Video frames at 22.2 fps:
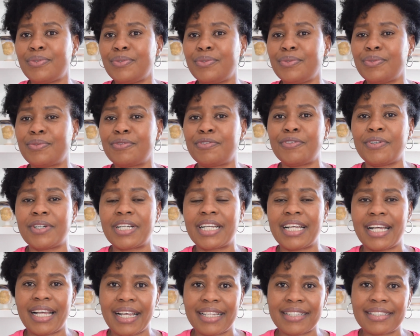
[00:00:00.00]
to look for
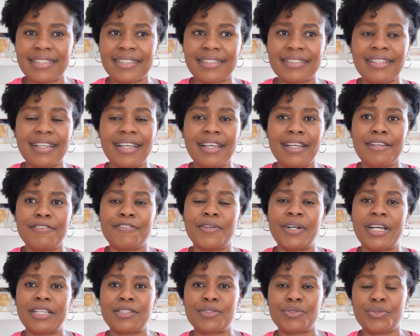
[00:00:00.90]
gas
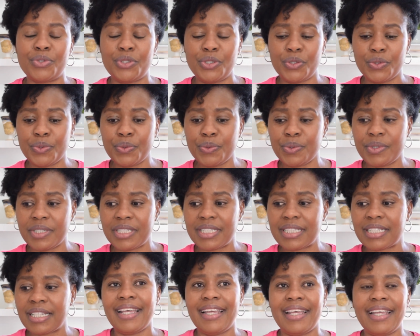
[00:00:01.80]
for us to
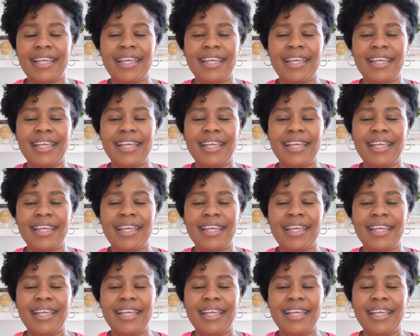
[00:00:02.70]
use.